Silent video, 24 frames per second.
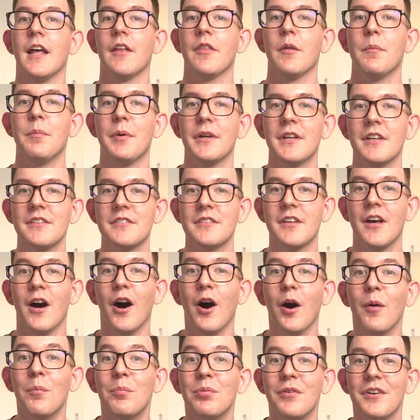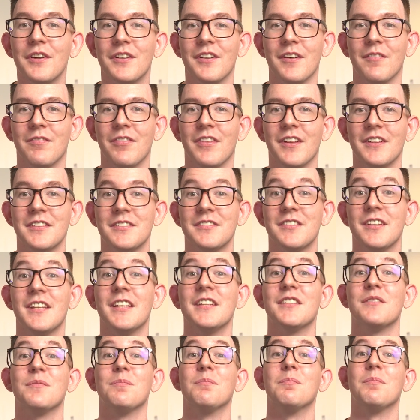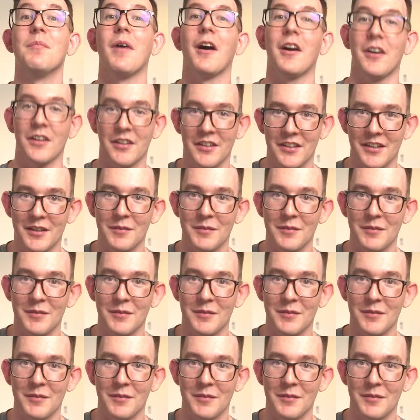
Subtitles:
the biggest culprit of this is marketing